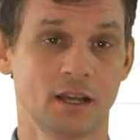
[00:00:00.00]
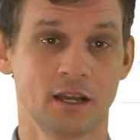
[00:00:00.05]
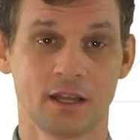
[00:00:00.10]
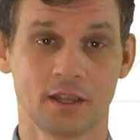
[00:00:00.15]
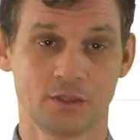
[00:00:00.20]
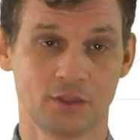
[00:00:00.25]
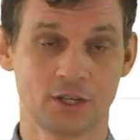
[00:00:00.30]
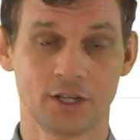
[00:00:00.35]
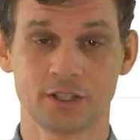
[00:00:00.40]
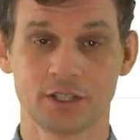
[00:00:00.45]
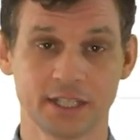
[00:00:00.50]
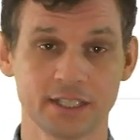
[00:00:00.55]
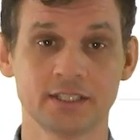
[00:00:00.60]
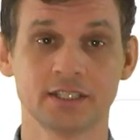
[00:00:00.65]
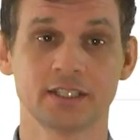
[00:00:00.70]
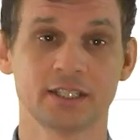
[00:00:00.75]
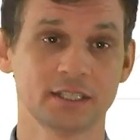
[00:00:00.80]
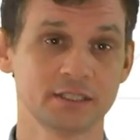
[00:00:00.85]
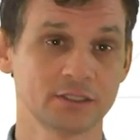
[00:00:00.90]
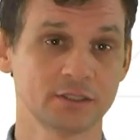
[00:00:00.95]
There are
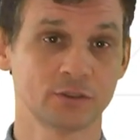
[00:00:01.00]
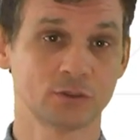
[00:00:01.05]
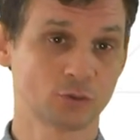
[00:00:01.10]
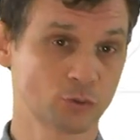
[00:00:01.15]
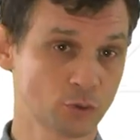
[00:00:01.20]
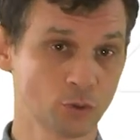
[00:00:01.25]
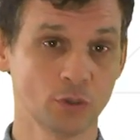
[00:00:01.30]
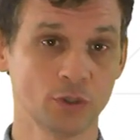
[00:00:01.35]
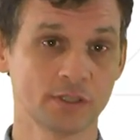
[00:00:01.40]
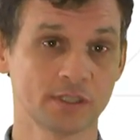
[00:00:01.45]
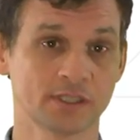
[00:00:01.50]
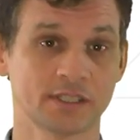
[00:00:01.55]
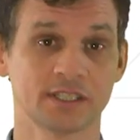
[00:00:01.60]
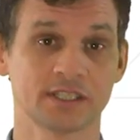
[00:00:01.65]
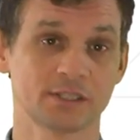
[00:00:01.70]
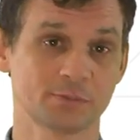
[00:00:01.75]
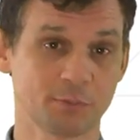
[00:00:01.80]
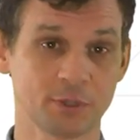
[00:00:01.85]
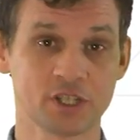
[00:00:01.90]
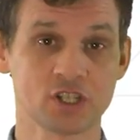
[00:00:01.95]
dedicated tools that
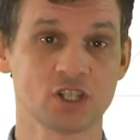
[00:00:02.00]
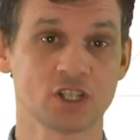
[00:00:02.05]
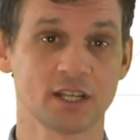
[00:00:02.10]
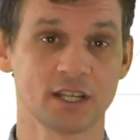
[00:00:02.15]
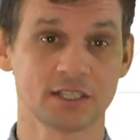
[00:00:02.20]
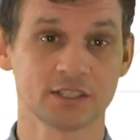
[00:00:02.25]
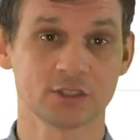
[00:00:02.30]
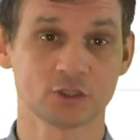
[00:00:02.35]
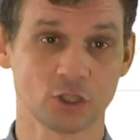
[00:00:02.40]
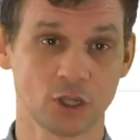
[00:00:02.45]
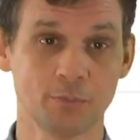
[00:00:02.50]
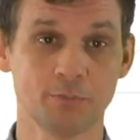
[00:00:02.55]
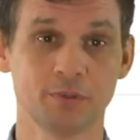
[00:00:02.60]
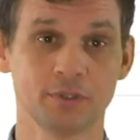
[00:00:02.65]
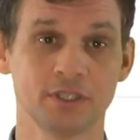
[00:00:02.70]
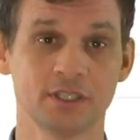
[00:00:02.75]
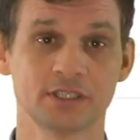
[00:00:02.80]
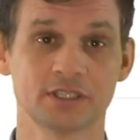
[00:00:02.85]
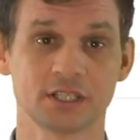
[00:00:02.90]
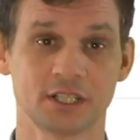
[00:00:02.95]
specialized
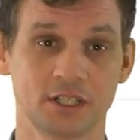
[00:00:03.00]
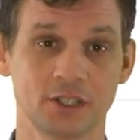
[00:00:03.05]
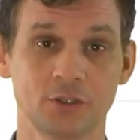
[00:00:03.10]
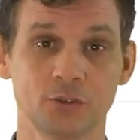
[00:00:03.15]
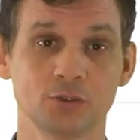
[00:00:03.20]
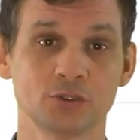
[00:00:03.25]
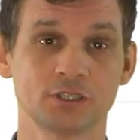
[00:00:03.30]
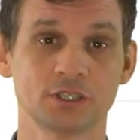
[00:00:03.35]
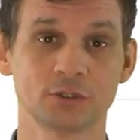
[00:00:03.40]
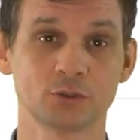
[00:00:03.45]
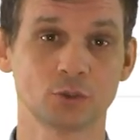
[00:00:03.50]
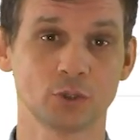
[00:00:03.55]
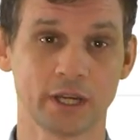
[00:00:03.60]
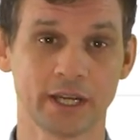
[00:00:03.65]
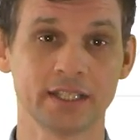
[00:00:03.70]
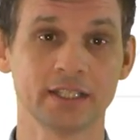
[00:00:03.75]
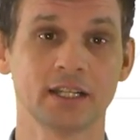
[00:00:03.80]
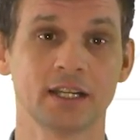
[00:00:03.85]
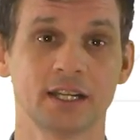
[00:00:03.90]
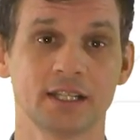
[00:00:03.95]
companies are using to
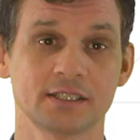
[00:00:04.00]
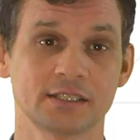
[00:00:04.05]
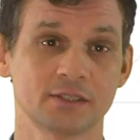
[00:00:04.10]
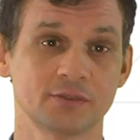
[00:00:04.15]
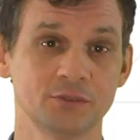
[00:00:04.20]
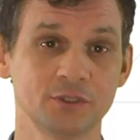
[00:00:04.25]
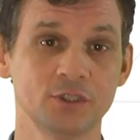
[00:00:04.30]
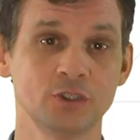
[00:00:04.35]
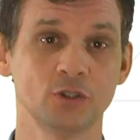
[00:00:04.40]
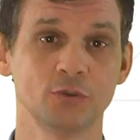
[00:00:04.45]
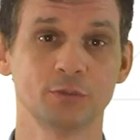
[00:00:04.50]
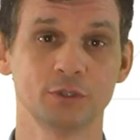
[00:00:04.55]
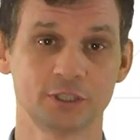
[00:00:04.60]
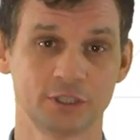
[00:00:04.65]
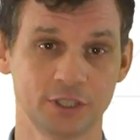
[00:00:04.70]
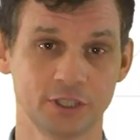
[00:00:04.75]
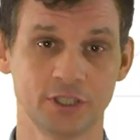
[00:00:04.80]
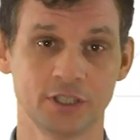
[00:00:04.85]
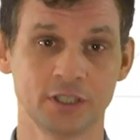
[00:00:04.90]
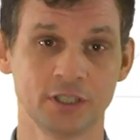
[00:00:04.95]
analyze the video
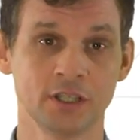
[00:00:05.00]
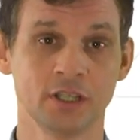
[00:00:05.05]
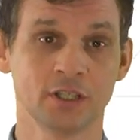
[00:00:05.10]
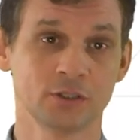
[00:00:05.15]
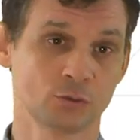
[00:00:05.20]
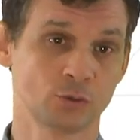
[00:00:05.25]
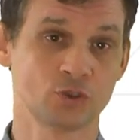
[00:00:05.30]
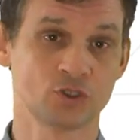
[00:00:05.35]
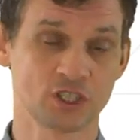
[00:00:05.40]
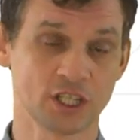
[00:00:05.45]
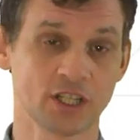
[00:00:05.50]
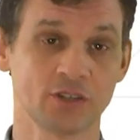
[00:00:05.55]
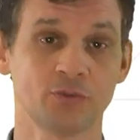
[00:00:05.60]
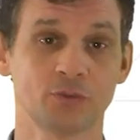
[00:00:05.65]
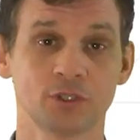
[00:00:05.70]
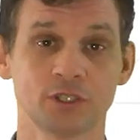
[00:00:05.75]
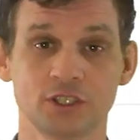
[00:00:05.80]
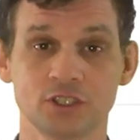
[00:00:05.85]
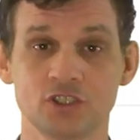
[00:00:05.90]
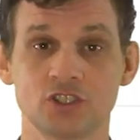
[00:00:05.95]
material to check
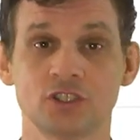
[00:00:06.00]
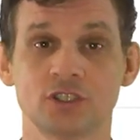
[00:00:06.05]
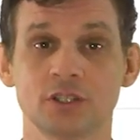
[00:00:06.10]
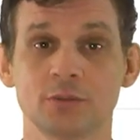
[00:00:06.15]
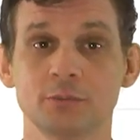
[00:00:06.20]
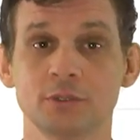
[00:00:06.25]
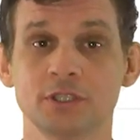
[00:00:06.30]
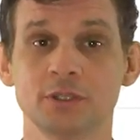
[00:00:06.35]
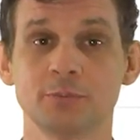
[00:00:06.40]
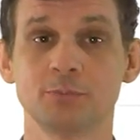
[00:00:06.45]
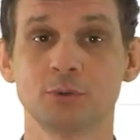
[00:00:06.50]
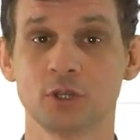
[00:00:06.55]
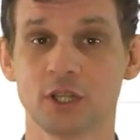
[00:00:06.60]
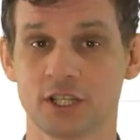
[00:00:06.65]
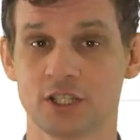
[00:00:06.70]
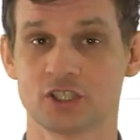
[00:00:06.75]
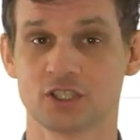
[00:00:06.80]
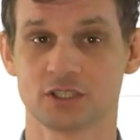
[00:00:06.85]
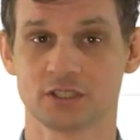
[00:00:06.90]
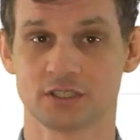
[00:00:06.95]
for digital
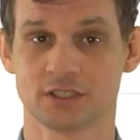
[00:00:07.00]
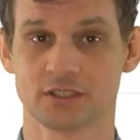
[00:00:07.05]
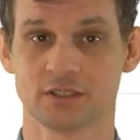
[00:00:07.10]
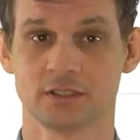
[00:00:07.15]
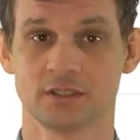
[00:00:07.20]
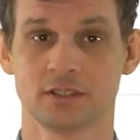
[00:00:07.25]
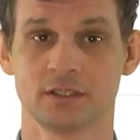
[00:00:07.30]
manipulations.